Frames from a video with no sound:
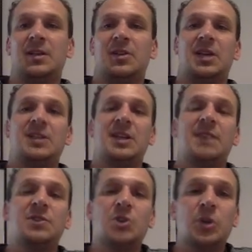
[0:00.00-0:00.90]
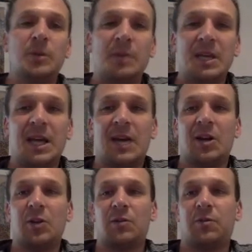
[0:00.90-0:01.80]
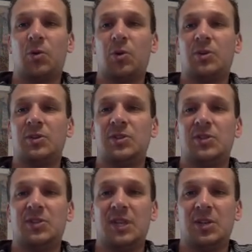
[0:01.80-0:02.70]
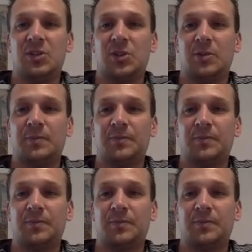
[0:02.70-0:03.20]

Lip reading: Thanks again for joining me, and I look forward to seeing you soon.